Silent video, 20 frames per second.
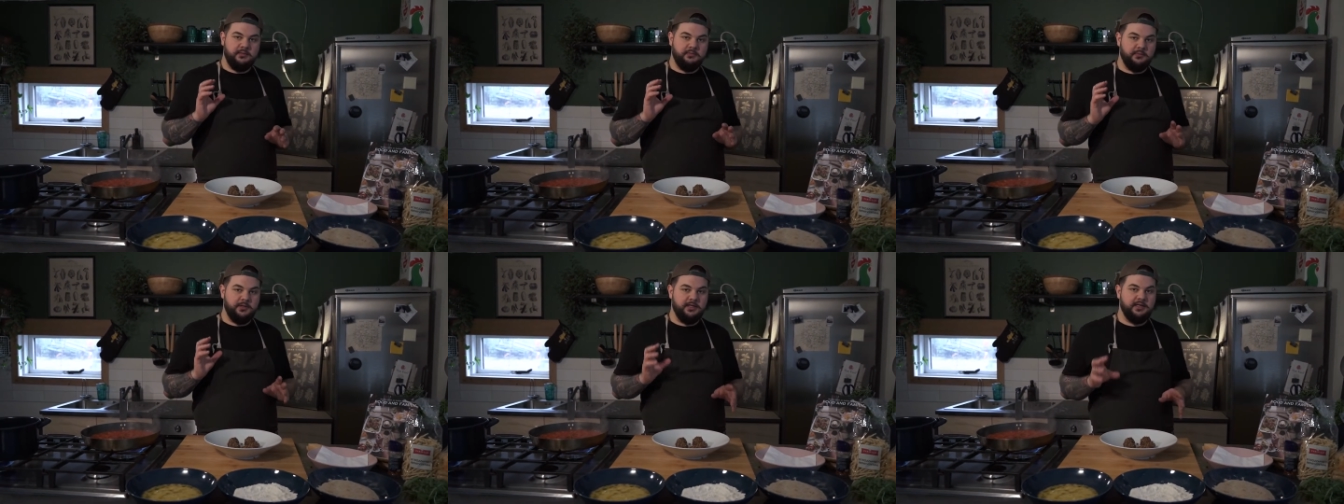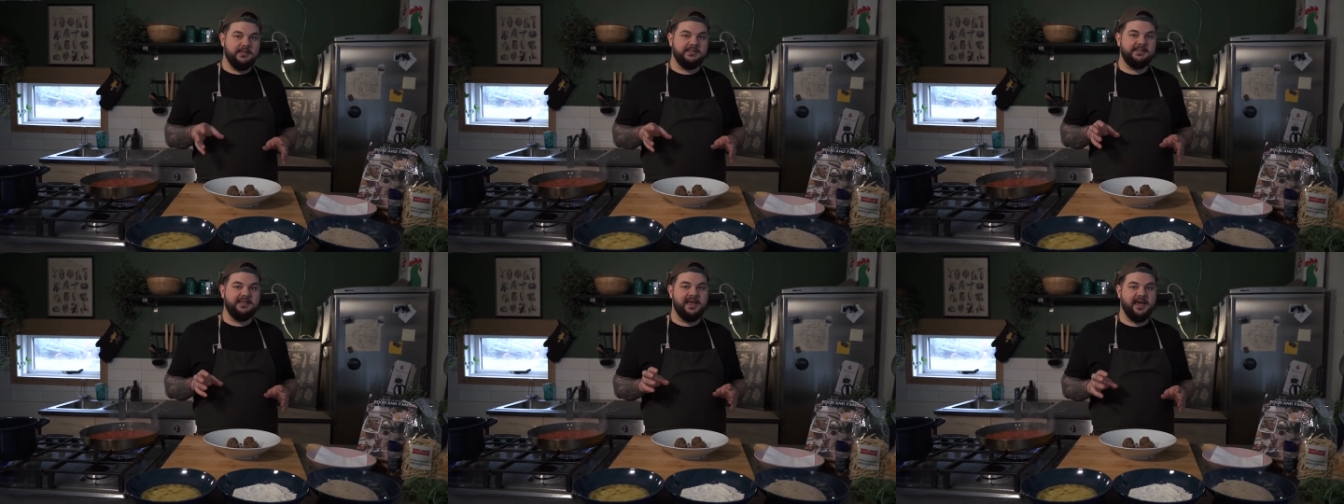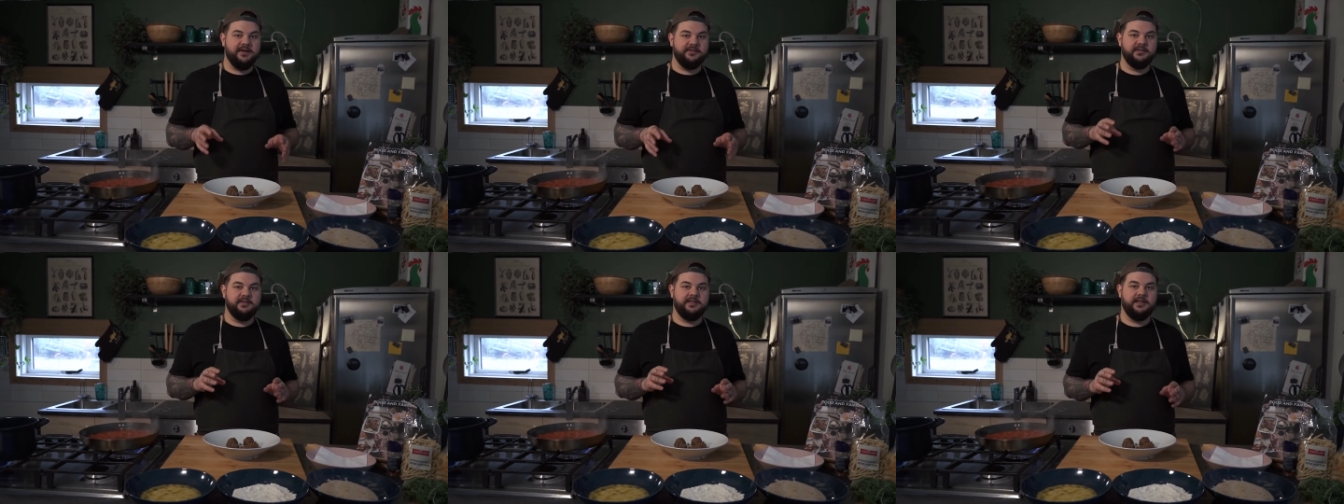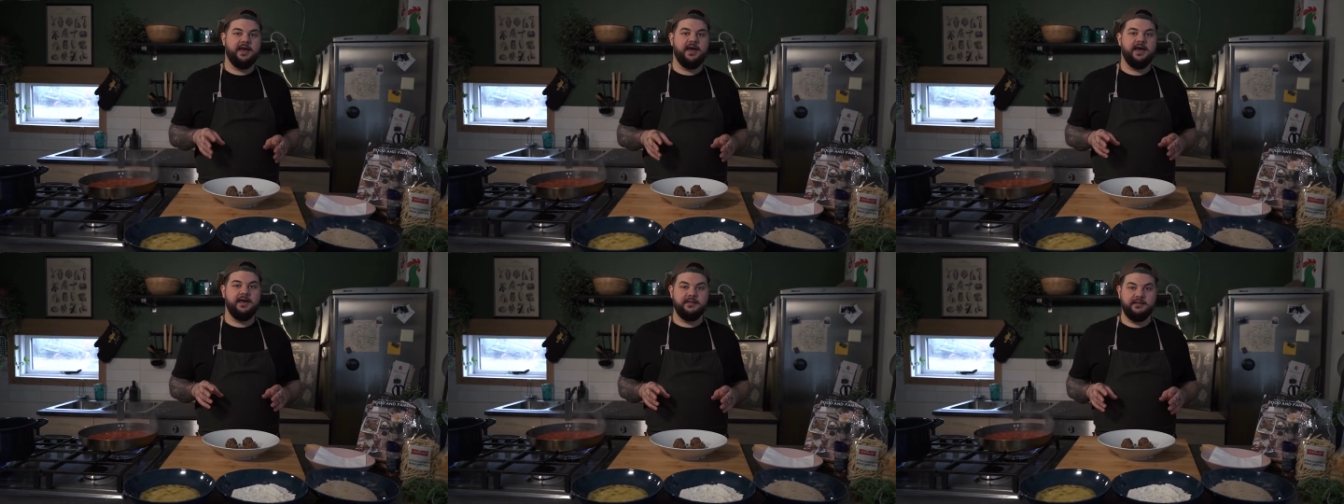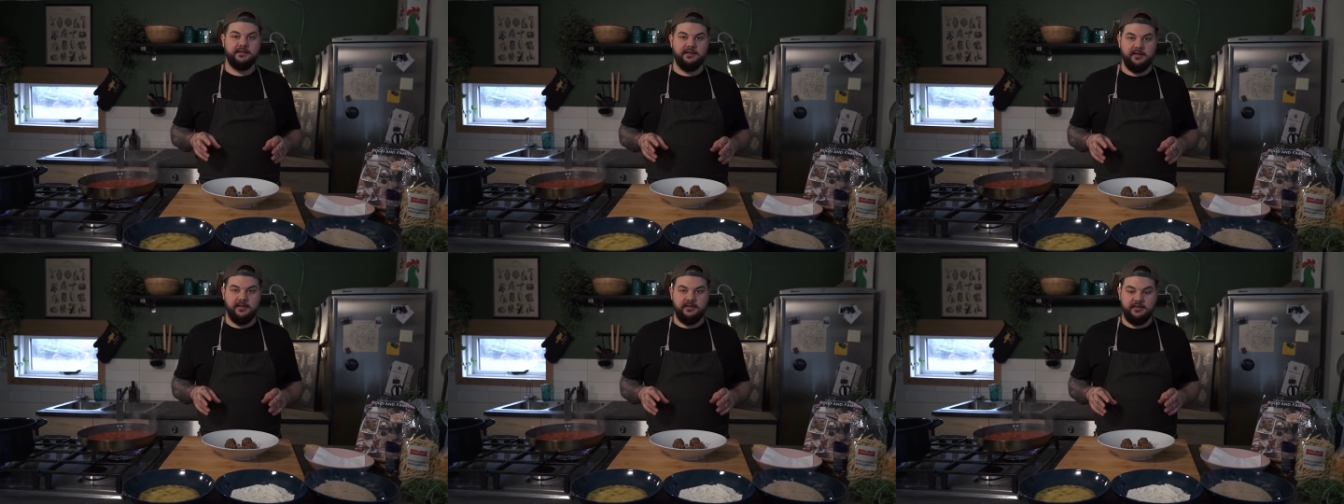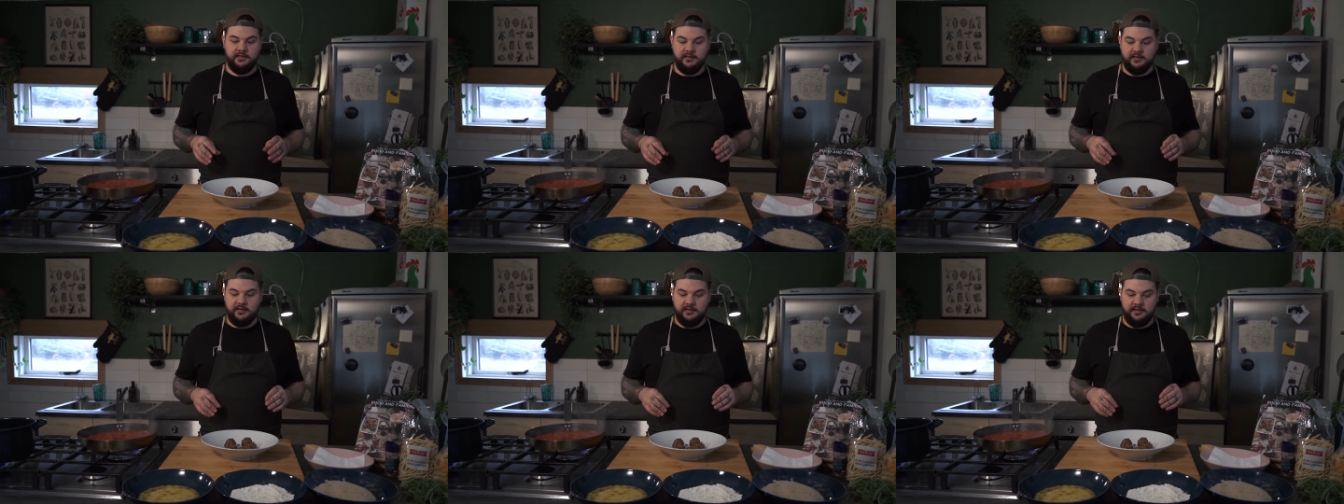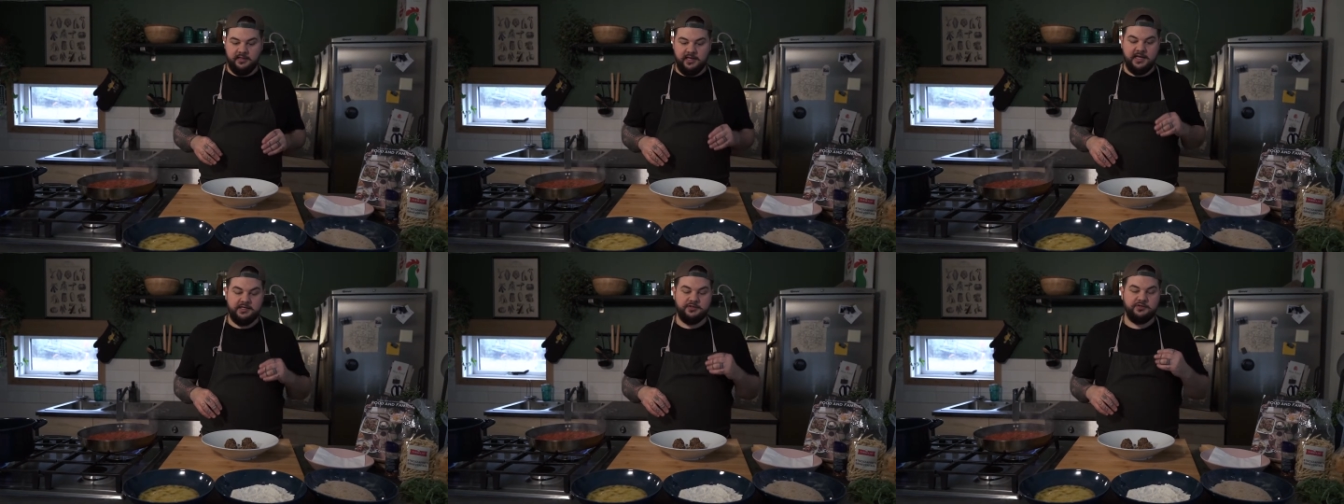because I haven't added any
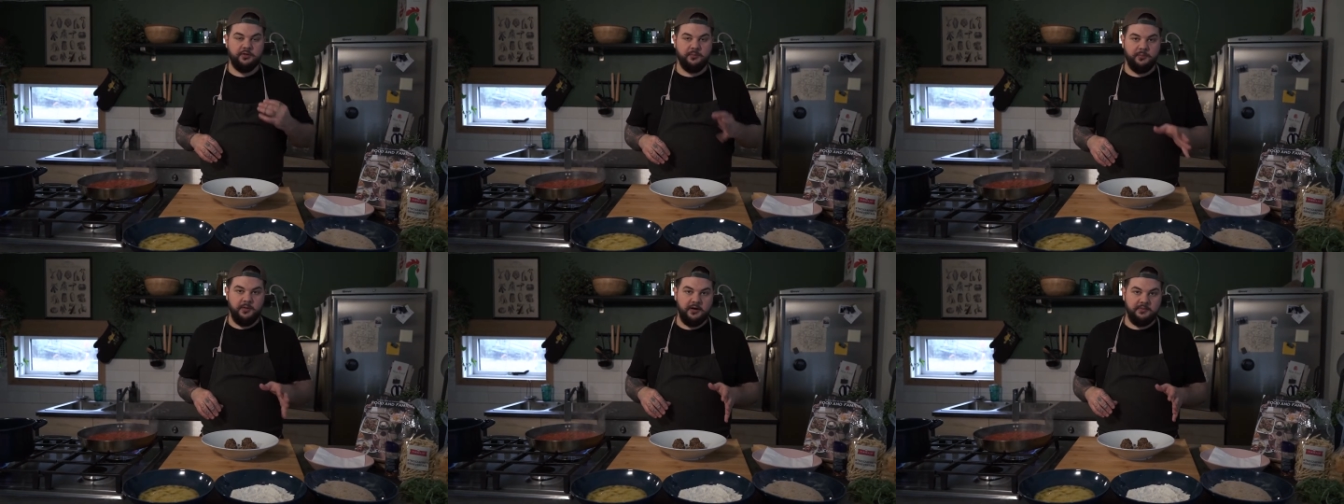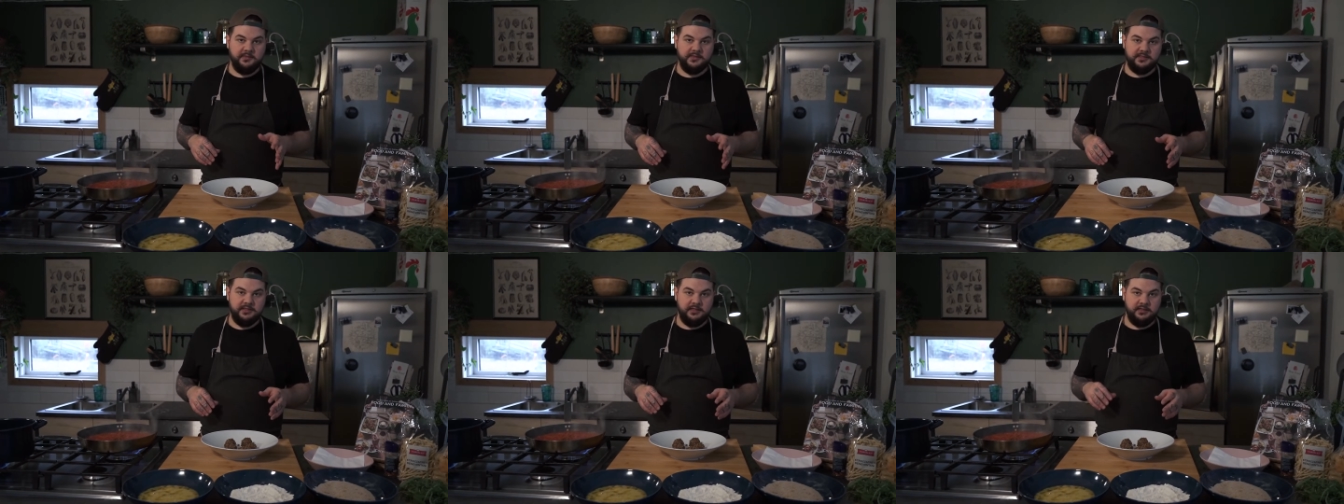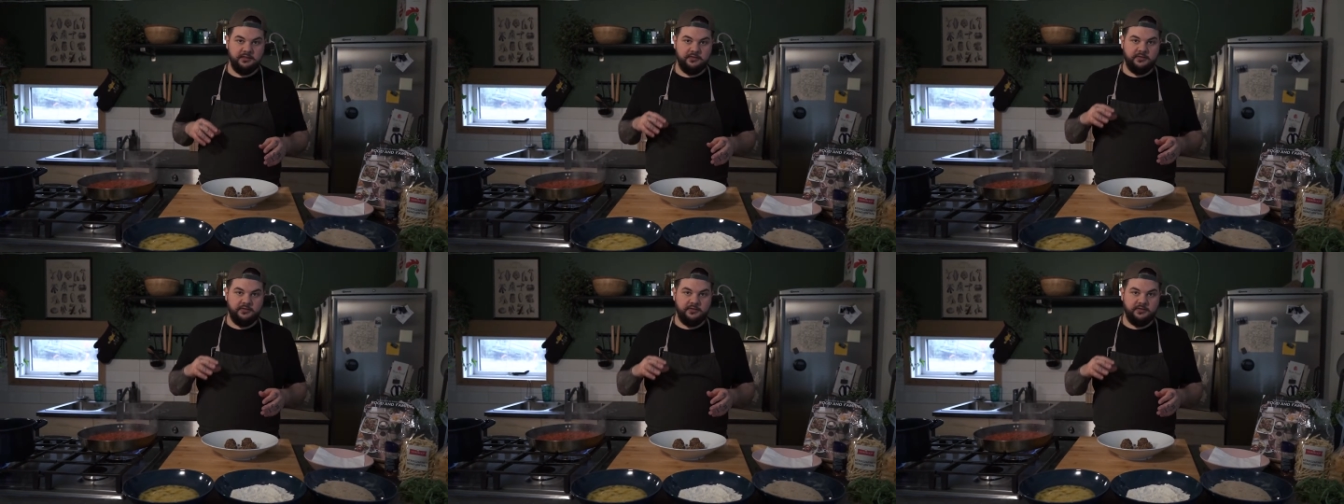extra parmesan